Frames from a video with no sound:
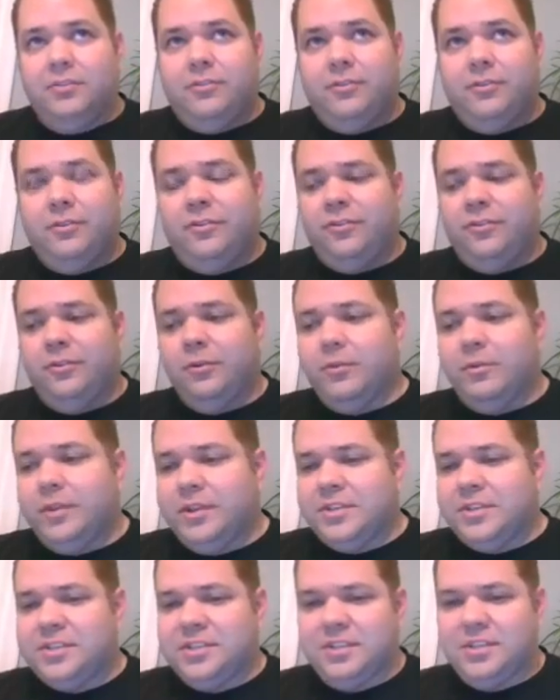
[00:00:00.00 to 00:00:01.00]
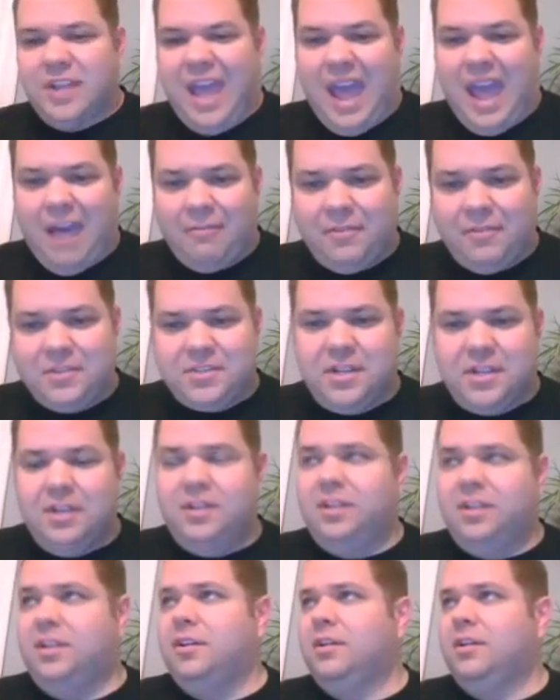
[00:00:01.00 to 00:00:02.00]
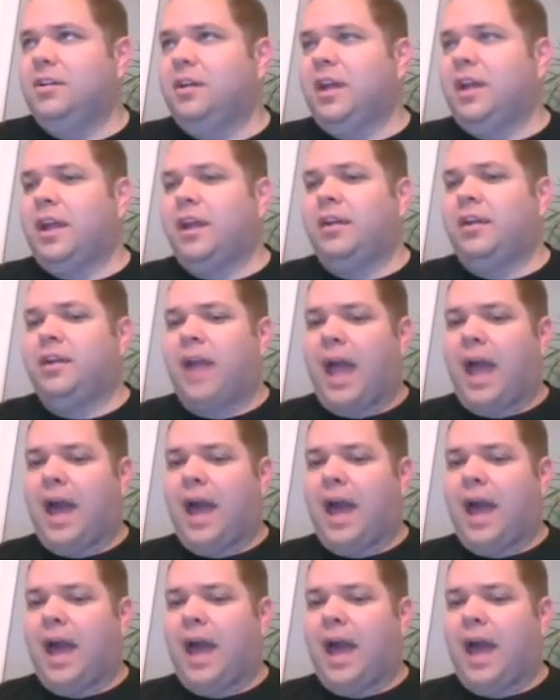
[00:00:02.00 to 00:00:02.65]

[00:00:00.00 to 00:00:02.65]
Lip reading: to do this and to have this idea and